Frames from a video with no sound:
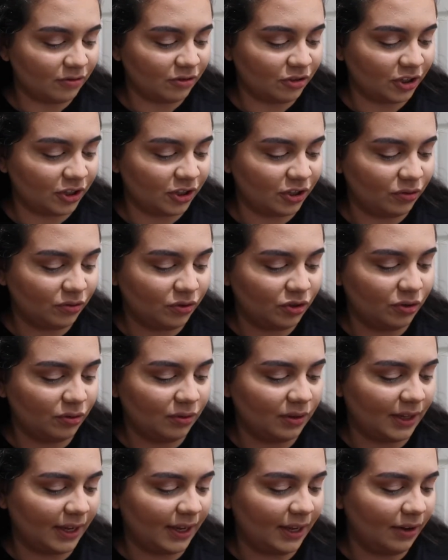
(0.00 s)
Should I do
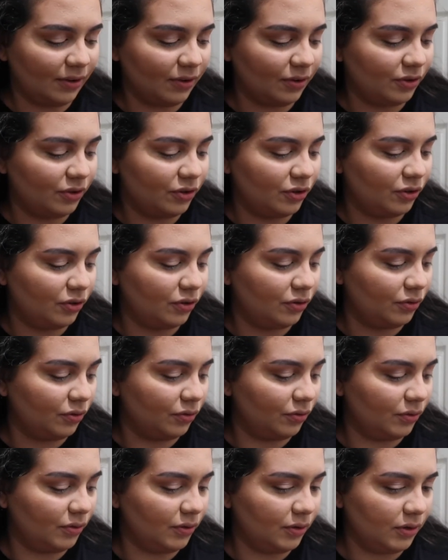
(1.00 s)
too light or
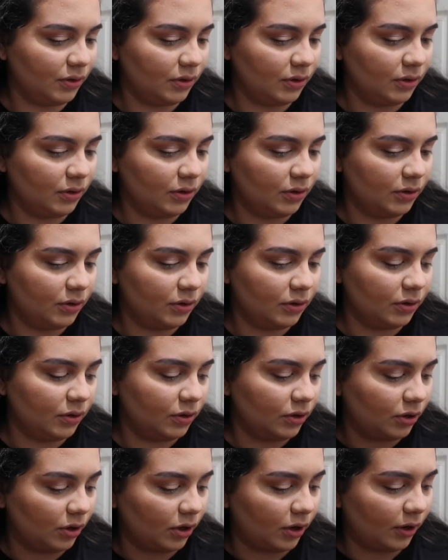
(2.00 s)
too
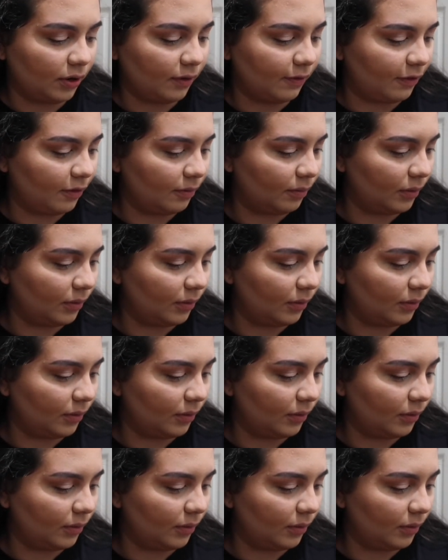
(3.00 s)
dark for